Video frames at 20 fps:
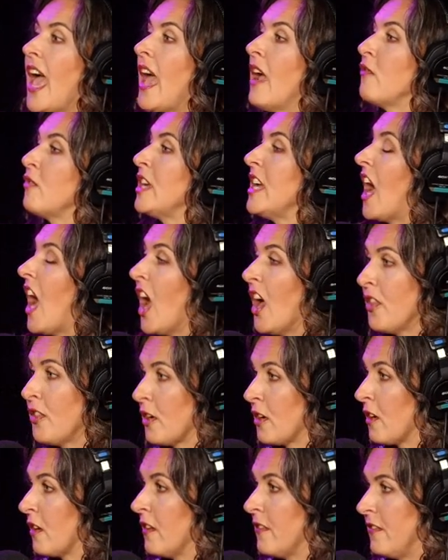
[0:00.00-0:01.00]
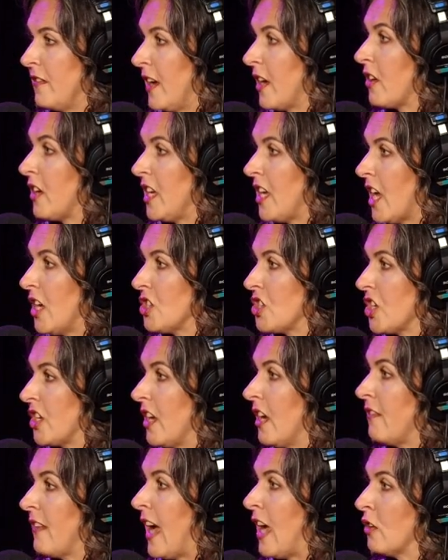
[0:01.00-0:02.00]
every other
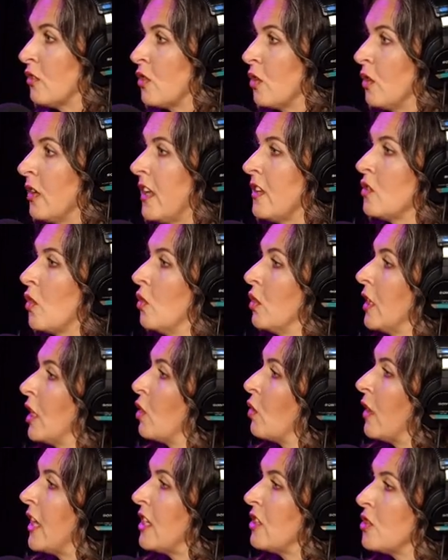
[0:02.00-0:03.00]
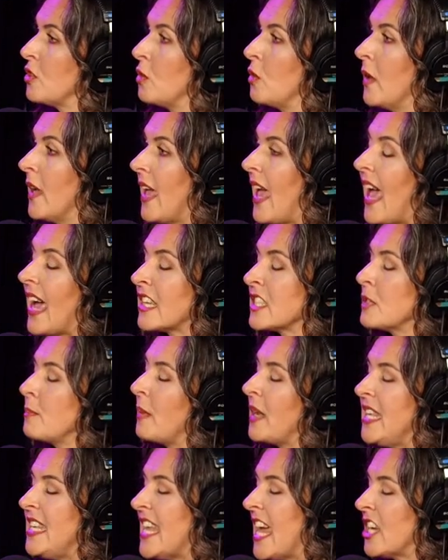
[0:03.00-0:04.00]
variation of household is only going to
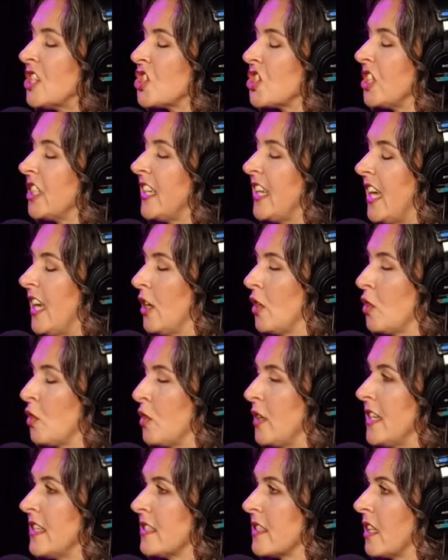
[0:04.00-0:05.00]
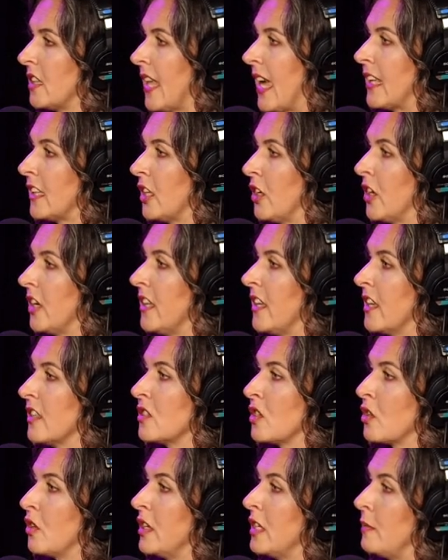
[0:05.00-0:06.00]
exponentially increase the likelihood
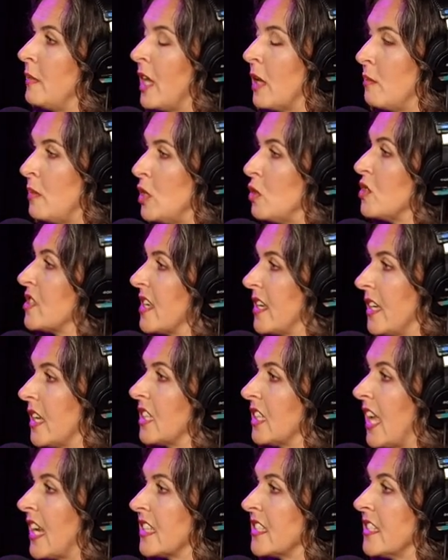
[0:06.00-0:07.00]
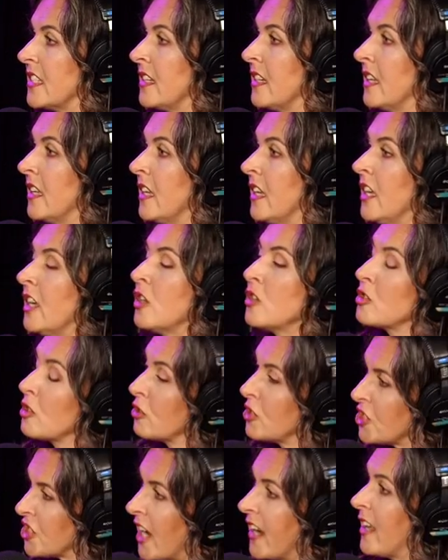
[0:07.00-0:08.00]
kids are going to be abused and neglected. So
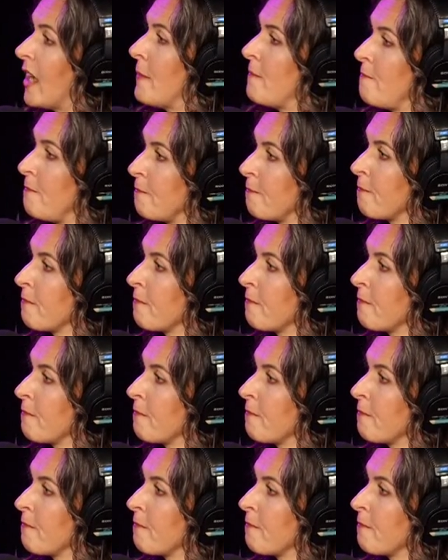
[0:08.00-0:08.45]
shut up.